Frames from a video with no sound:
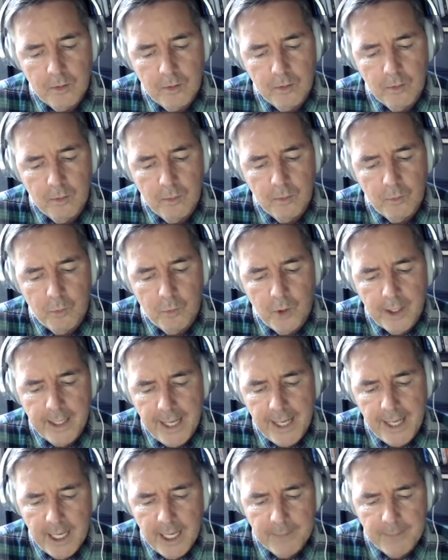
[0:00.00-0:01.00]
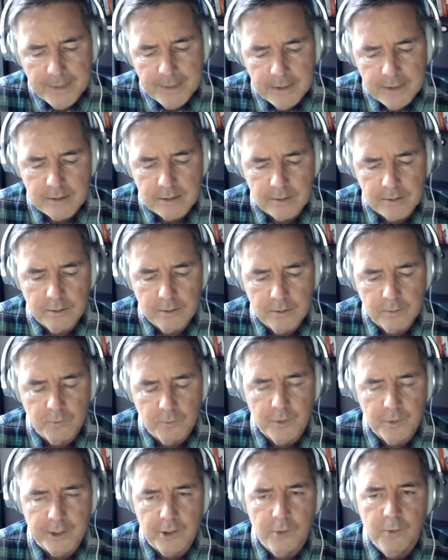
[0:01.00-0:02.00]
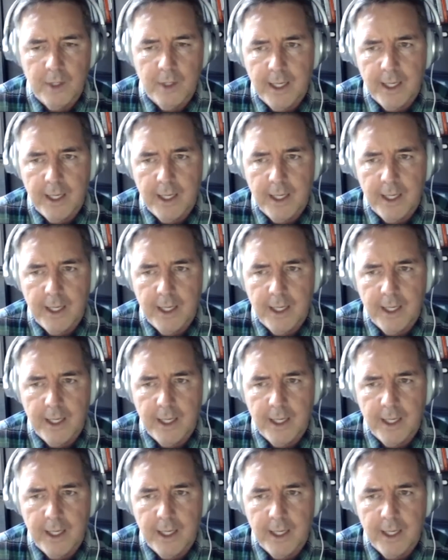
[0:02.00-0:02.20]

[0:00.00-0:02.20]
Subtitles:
what happens when you have